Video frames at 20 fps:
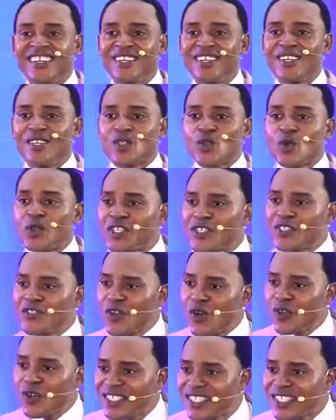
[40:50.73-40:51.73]
so it's
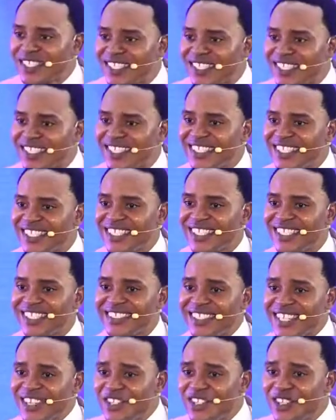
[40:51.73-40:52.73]
not
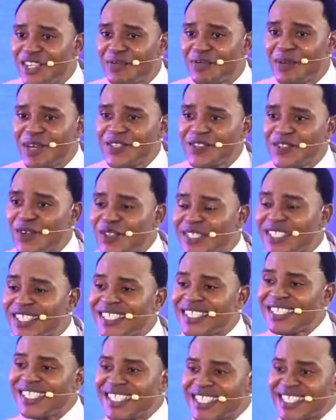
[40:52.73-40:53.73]
Tell your neighbor, it's not
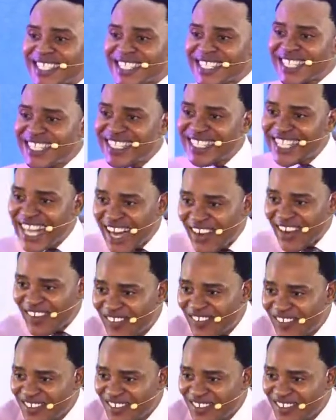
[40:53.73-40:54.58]
the sin now.